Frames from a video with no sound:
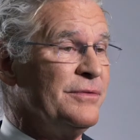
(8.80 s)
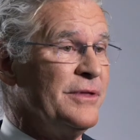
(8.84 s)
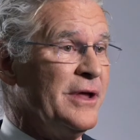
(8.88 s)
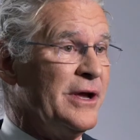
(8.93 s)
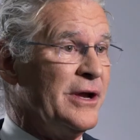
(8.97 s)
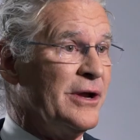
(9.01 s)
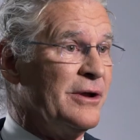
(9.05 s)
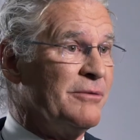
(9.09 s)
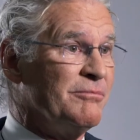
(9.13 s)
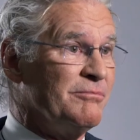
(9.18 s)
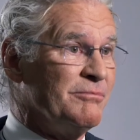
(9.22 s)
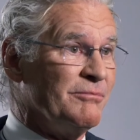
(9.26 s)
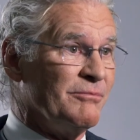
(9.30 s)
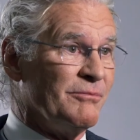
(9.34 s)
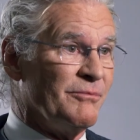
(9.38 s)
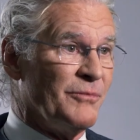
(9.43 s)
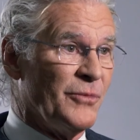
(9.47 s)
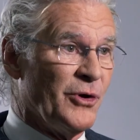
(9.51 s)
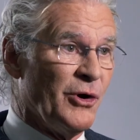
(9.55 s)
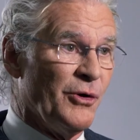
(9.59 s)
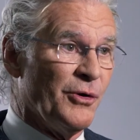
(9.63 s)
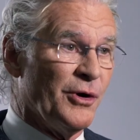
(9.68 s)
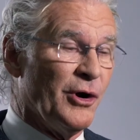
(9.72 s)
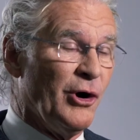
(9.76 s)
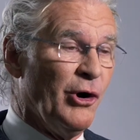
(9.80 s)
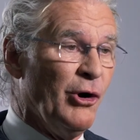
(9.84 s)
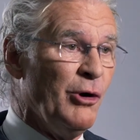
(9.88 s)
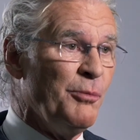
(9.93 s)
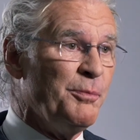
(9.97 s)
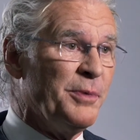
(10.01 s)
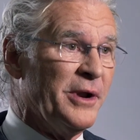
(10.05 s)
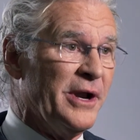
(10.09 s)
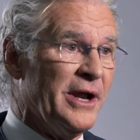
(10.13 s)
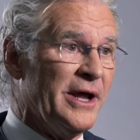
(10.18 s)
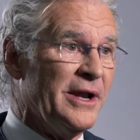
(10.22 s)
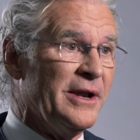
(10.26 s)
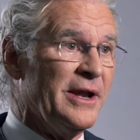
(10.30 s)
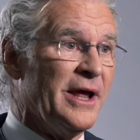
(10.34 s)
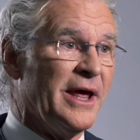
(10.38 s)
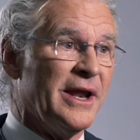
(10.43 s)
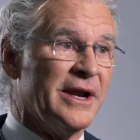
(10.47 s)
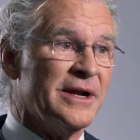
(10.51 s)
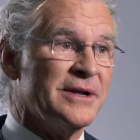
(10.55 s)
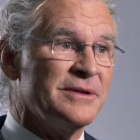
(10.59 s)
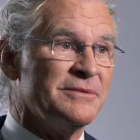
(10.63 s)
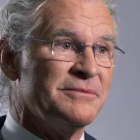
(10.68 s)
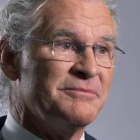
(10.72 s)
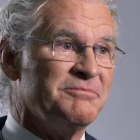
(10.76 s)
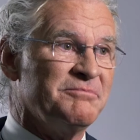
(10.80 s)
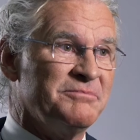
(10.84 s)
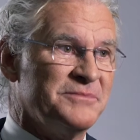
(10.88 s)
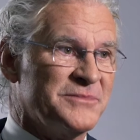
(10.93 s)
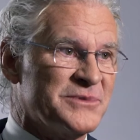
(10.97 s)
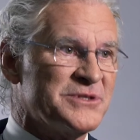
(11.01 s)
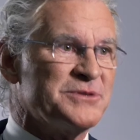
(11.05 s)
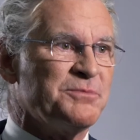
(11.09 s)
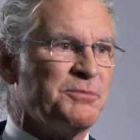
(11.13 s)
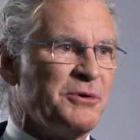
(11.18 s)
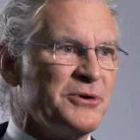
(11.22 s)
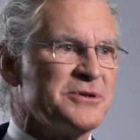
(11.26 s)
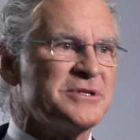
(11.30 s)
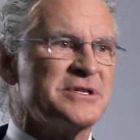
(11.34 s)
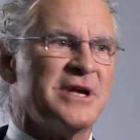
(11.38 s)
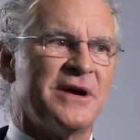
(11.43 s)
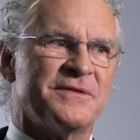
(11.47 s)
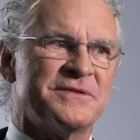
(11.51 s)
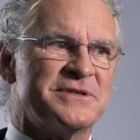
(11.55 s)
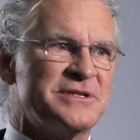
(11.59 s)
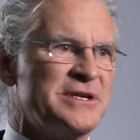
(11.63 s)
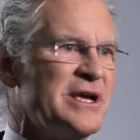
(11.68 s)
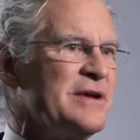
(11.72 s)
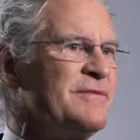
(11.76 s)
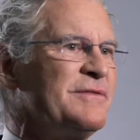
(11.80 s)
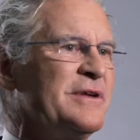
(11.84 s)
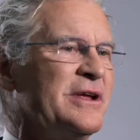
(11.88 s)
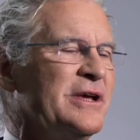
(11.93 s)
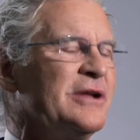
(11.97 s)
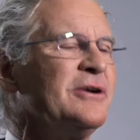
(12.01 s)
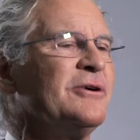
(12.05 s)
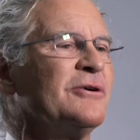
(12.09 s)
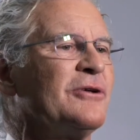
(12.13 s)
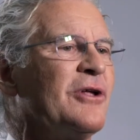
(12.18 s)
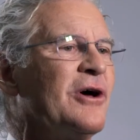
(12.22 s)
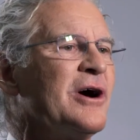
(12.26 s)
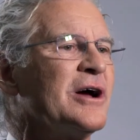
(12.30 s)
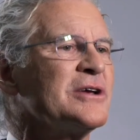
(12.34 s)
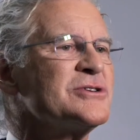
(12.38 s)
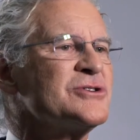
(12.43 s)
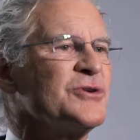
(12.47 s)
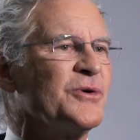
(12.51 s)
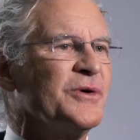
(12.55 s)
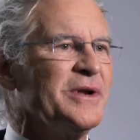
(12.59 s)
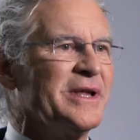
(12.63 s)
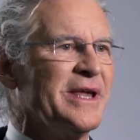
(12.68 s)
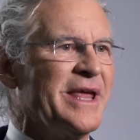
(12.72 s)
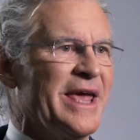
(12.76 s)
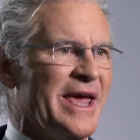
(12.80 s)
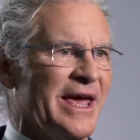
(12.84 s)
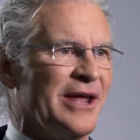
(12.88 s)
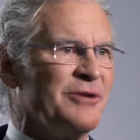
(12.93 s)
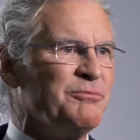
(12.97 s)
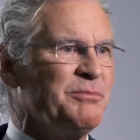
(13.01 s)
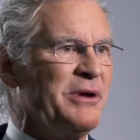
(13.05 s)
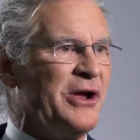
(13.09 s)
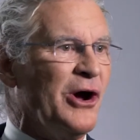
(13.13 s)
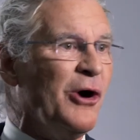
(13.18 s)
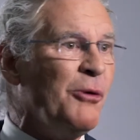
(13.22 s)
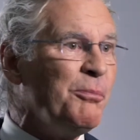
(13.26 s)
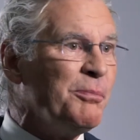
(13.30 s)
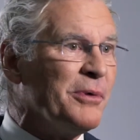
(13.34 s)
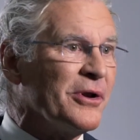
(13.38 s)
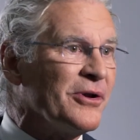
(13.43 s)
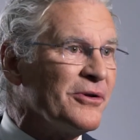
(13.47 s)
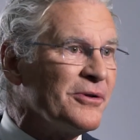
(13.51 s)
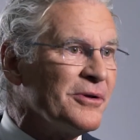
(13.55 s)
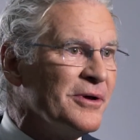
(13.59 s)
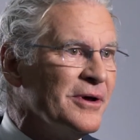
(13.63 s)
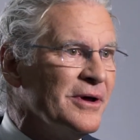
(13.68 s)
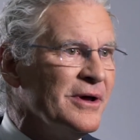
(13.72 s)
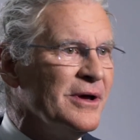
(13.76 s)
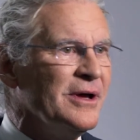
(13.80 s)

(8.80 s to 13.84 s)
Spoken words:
They go to open it, and it's supposed to have a safety interlock, so it can't be opened.